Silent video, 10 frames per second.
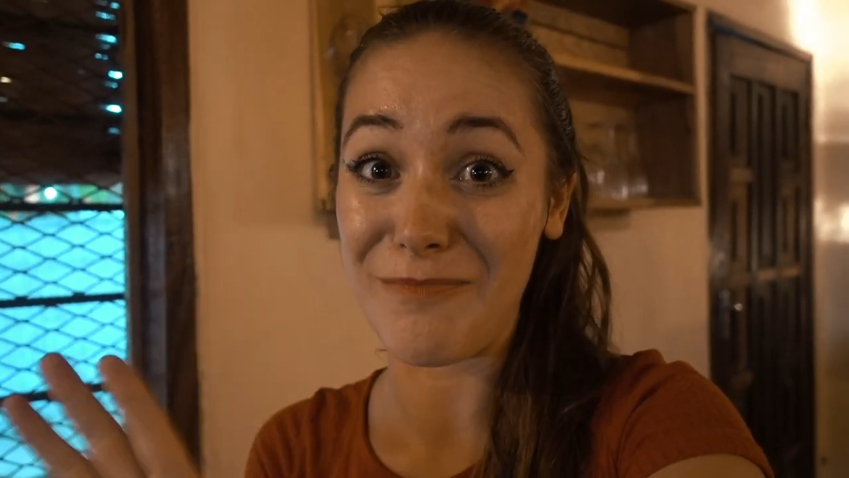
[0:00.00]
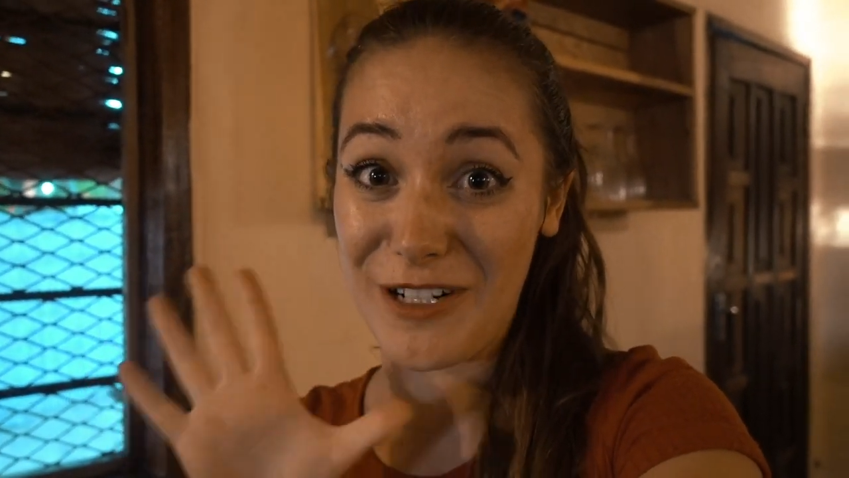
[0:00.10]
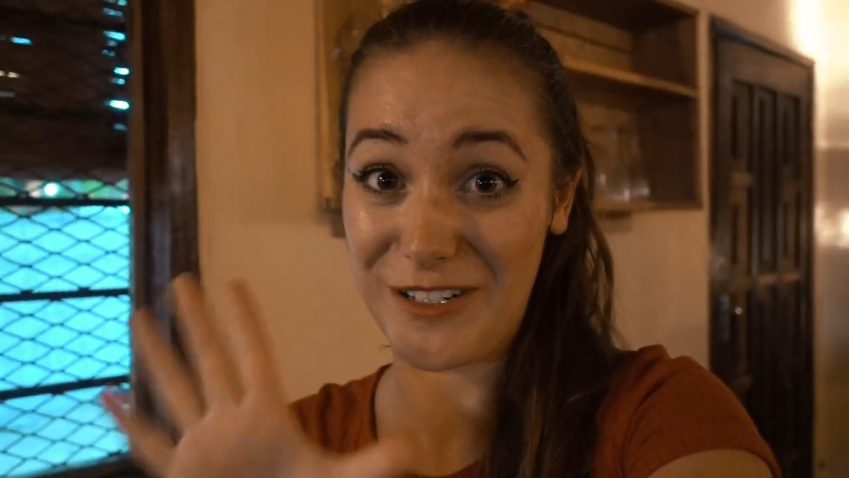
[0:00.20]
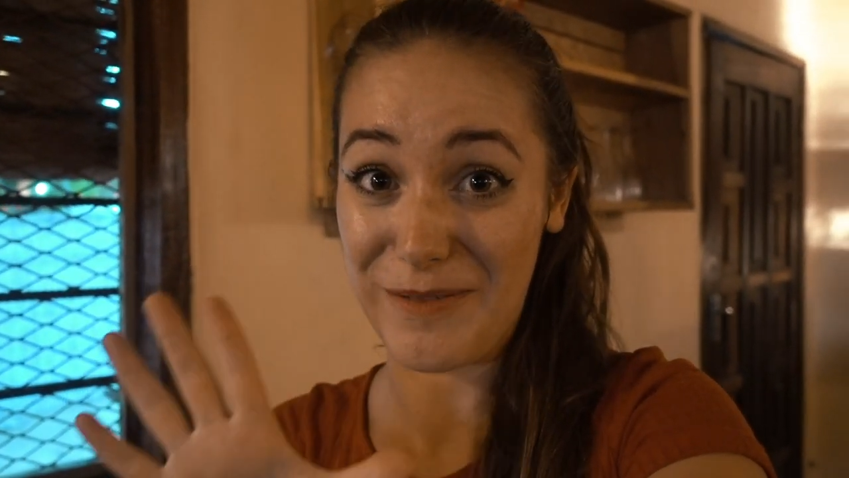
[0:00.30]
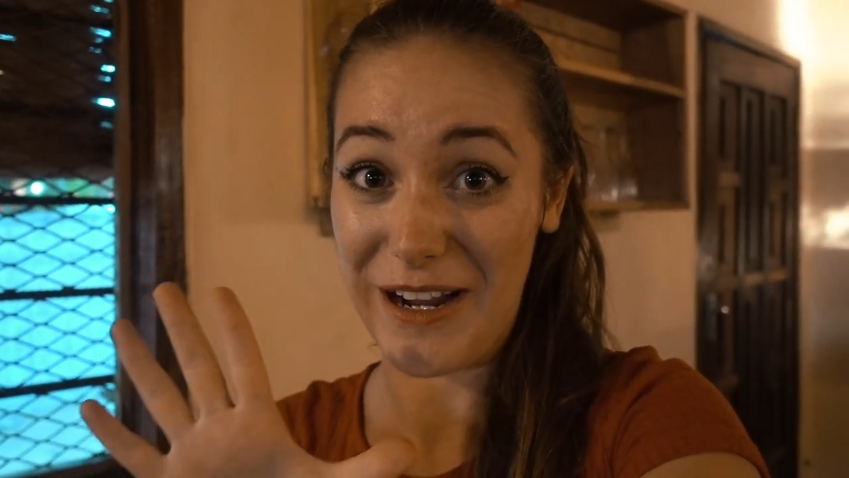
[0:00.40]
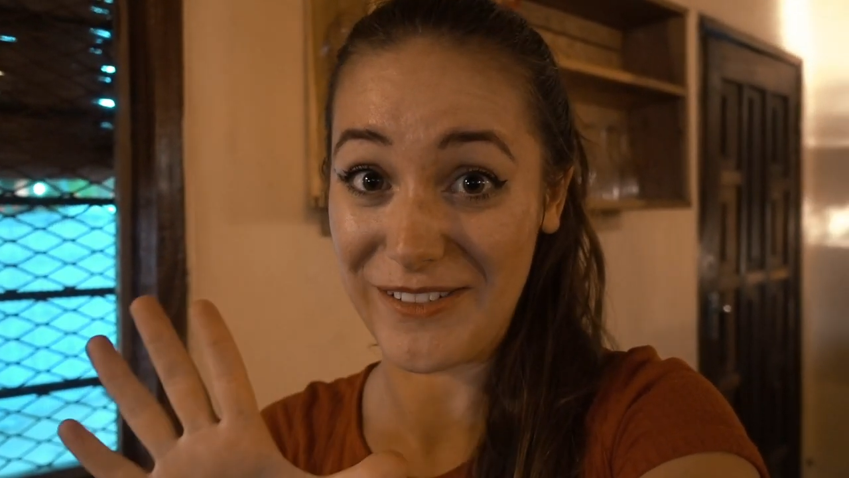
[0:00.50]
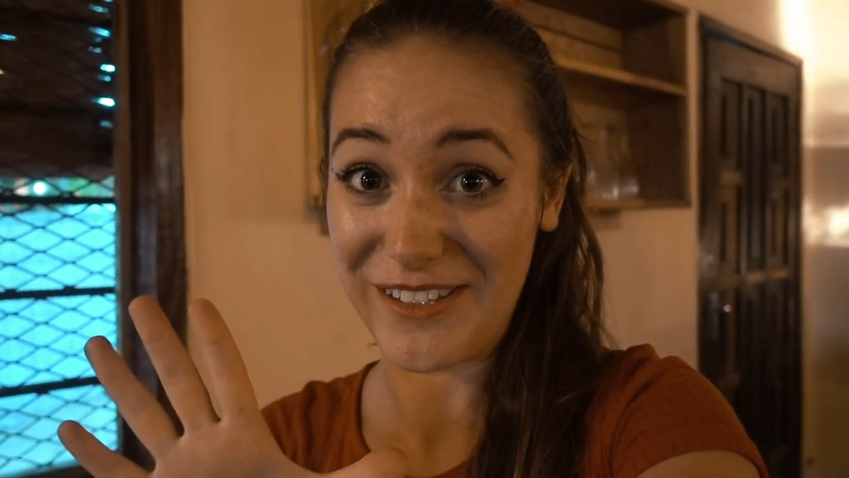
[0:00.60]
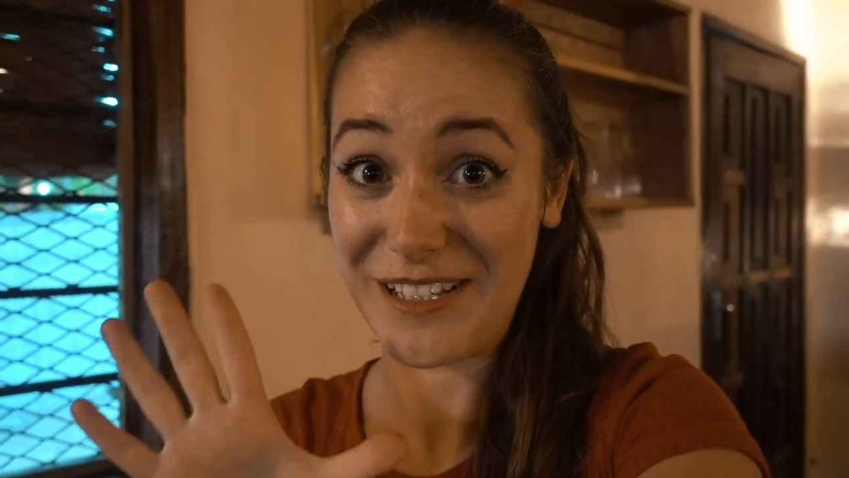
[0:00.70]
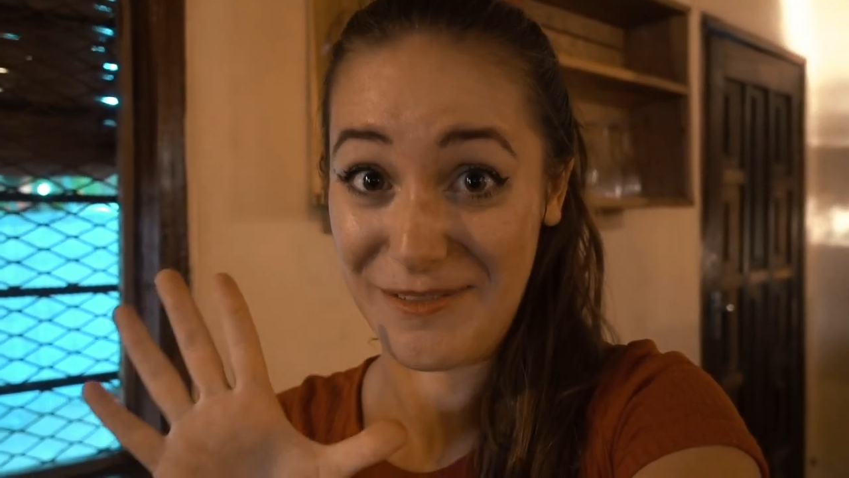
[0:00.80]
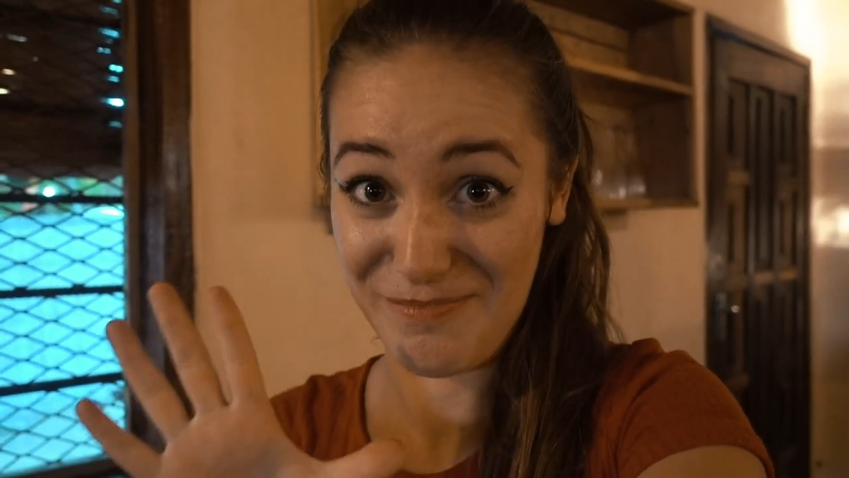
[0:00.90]
British pounds.
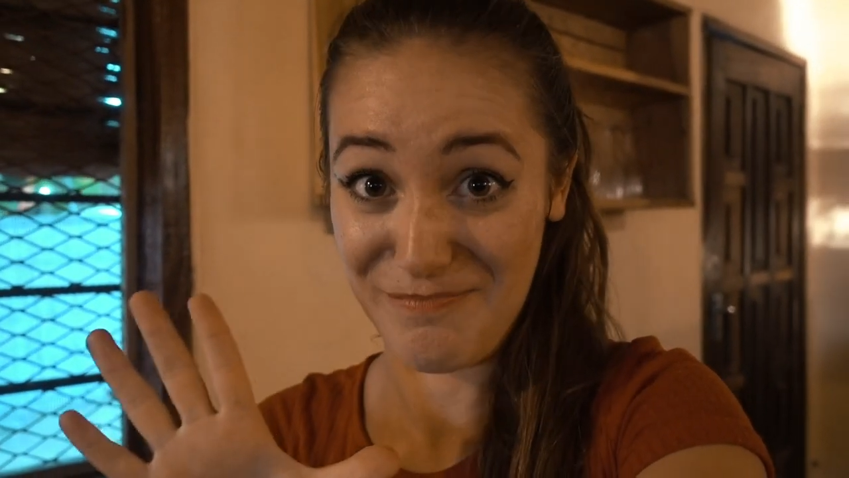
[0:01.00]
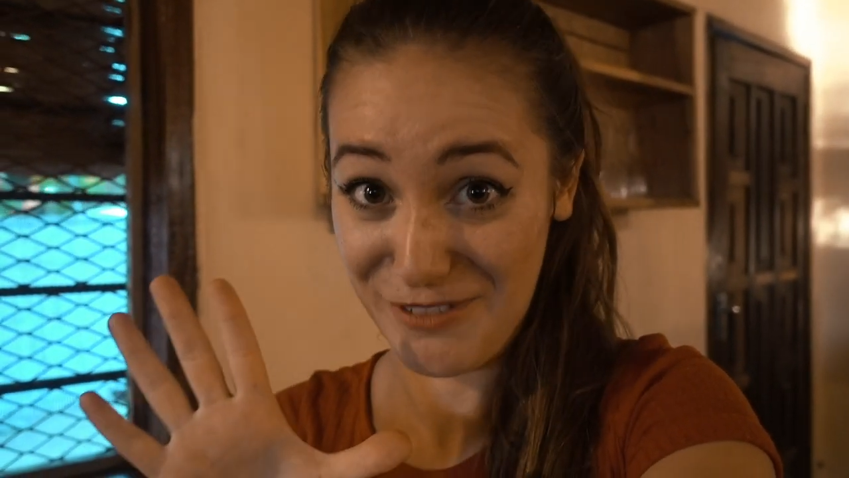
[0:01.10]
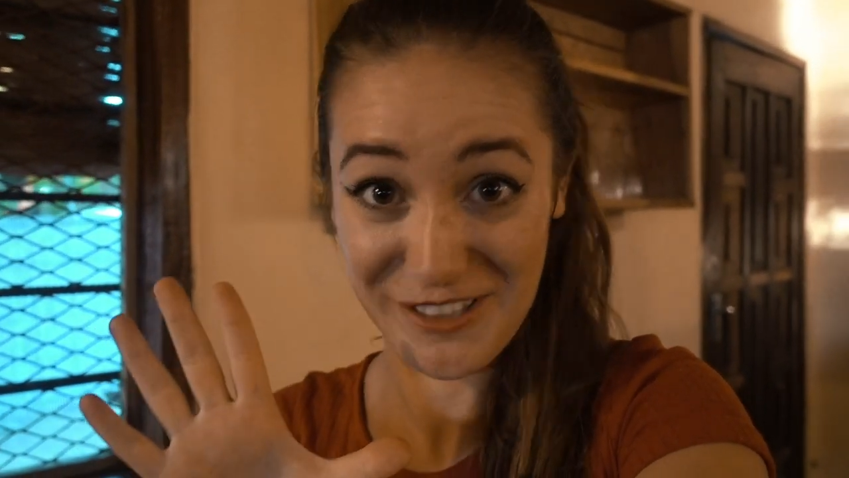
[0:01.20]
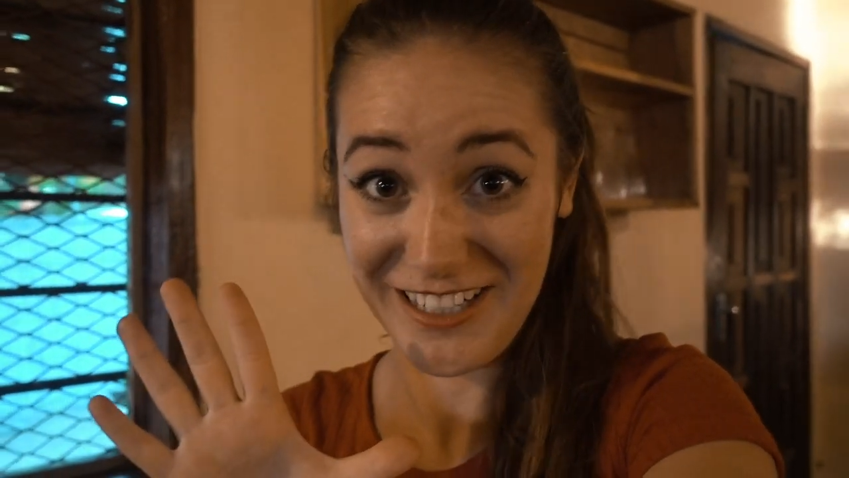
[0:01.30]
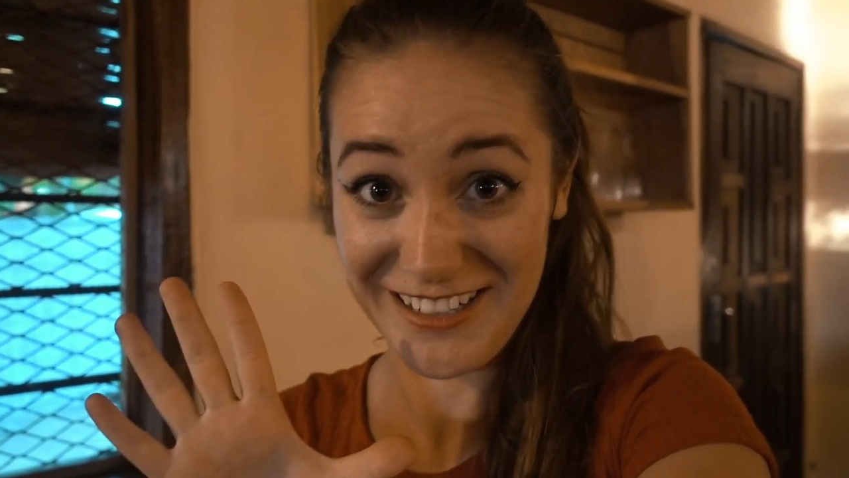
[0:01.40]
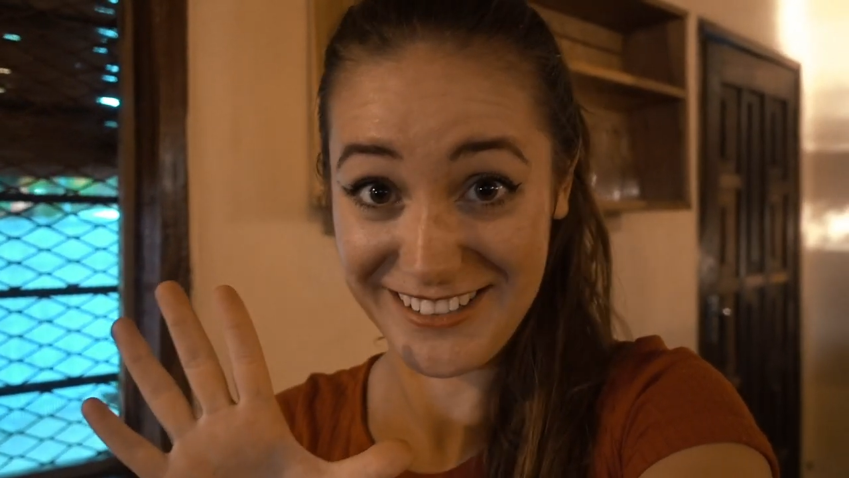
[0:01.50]
Brilliant.